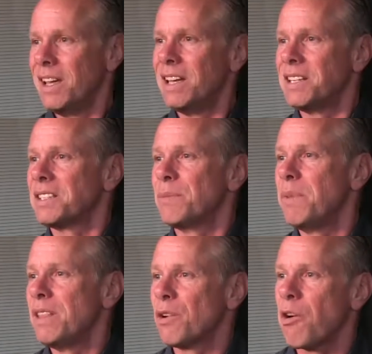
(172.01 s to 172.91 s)
It doesn't
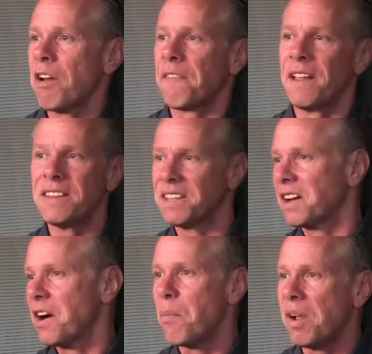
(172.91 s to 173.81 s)
mean there aren't things that
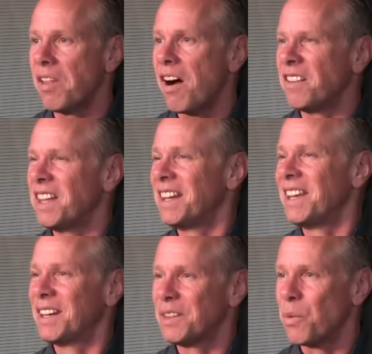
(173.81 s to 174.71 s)
come along that
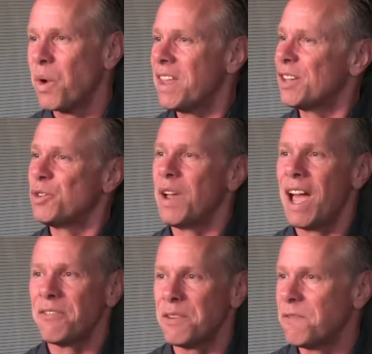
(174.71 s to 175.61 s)
get in the way that you
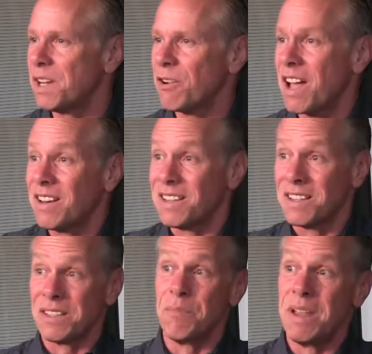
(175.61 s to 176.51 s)
have to figure out. It
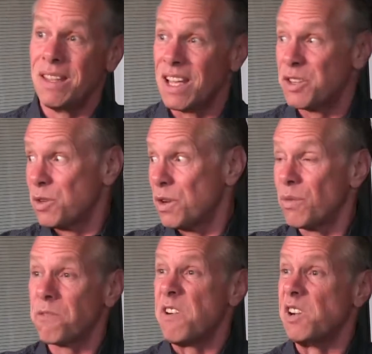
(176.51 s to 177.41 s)
doesn't mean that you
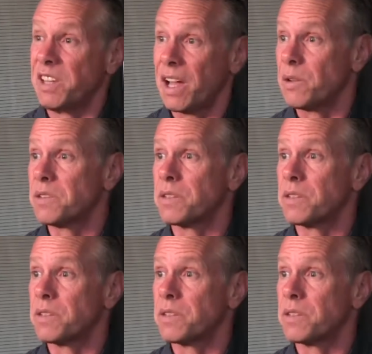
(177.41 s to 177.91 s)
don't fall down